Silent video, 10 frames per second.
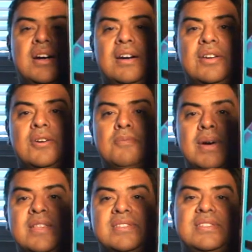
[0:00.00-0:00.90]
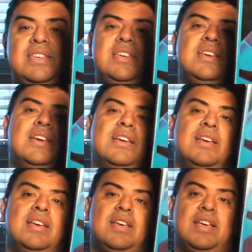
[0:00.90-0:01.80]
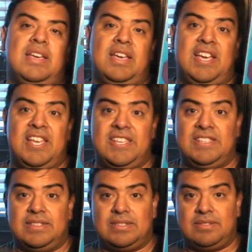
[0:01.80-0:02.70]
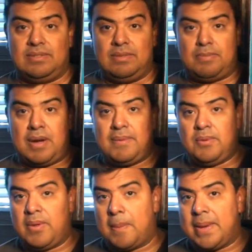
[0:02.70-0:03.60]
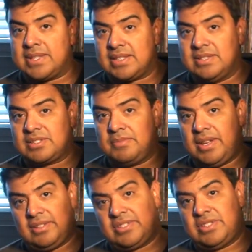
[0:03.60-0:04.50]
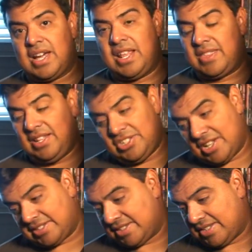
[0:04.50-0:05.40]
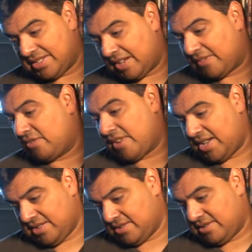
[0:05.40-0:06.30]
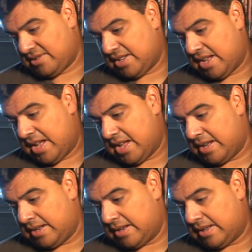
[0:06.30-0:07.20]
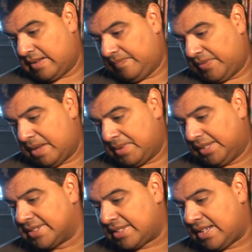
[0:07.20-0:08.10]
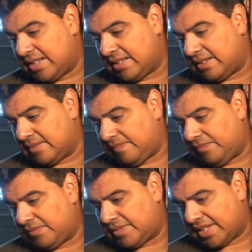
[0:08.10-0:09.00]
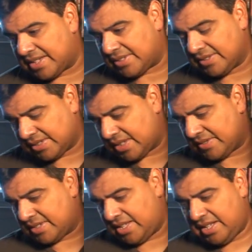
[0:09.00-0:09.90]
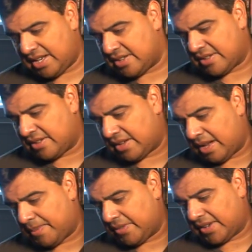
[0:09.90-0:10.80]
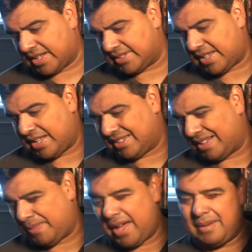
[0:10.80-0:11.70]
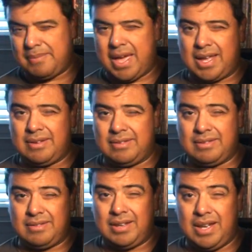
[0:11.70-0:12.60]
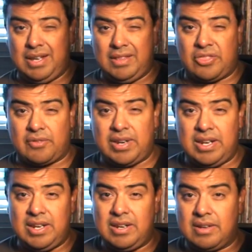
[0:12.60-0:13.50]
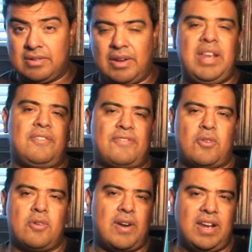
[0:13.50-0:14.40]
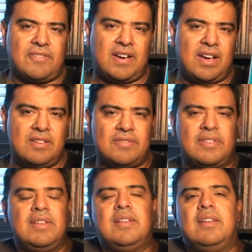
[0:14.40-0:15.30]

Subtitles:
on Home by the Sea is probably one of the best instrumentals I think Genesis has ever written. And I've been listening to that song since I was a teenager. I bought the cassette like back in 84, 85.